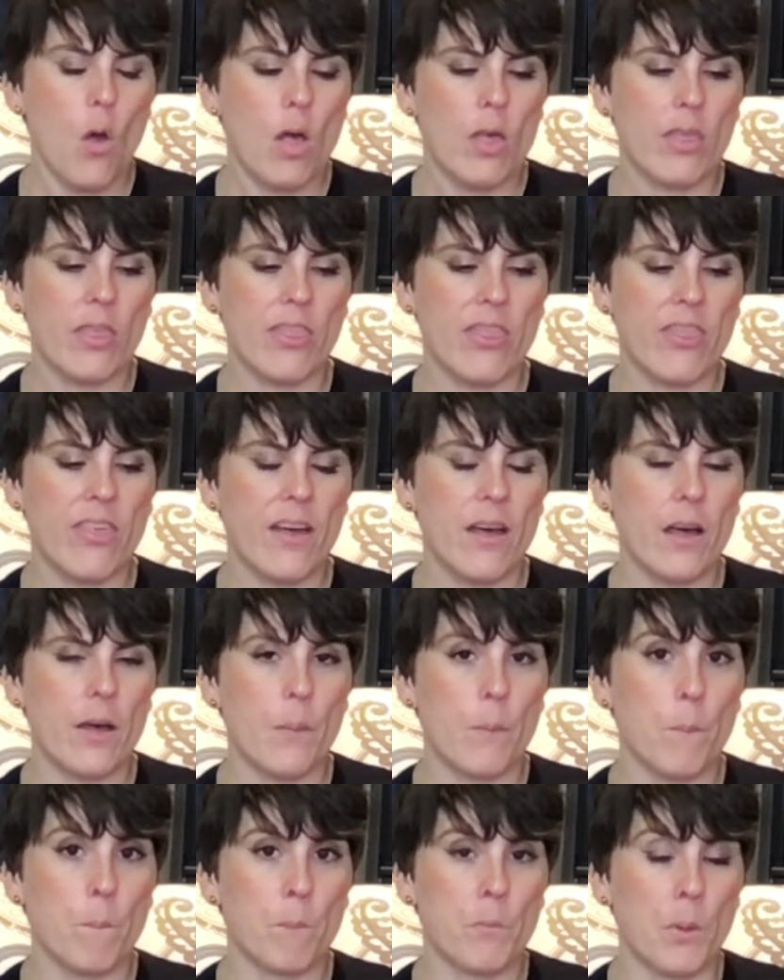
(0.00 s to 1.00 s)

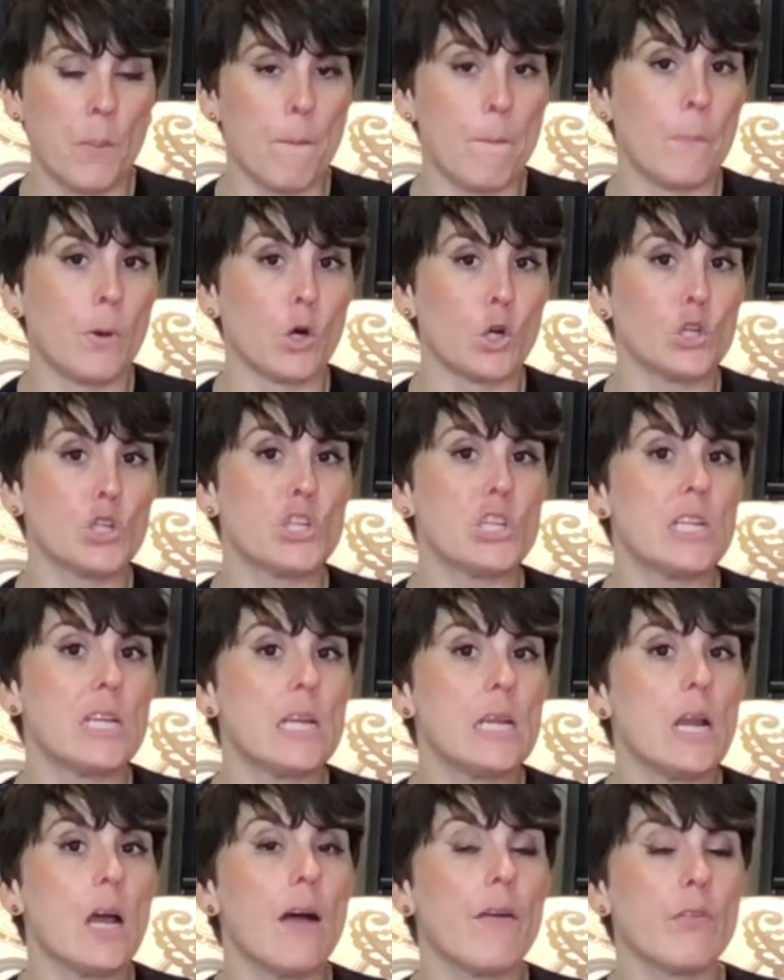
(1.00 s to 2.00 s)
the
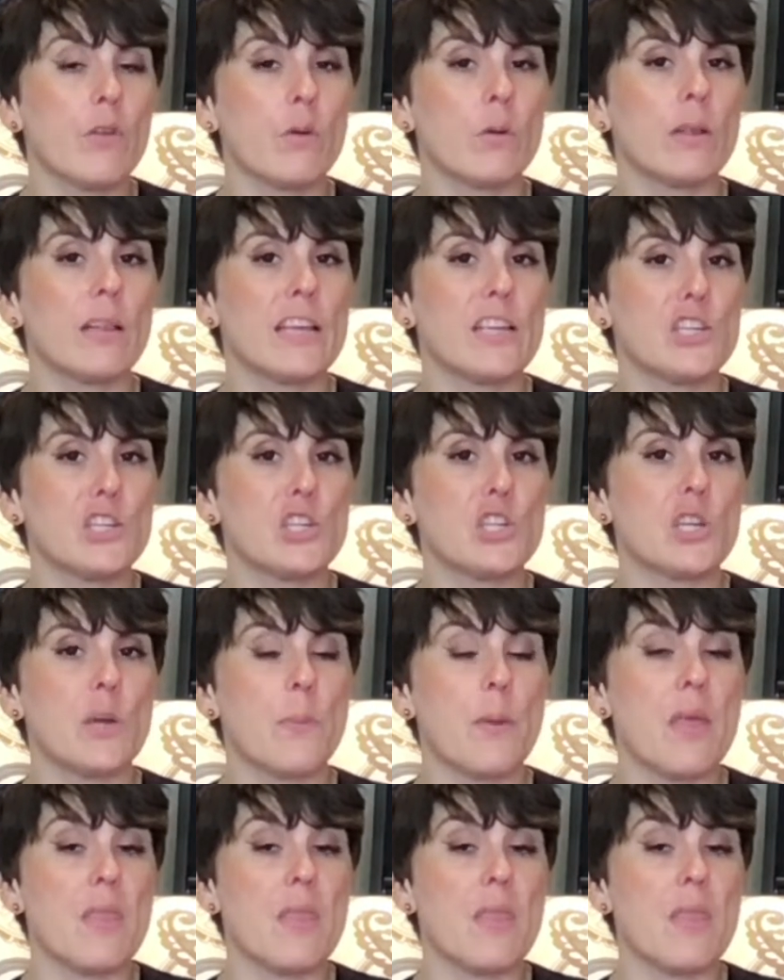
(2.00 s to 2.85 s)
burgeoning of their relationship,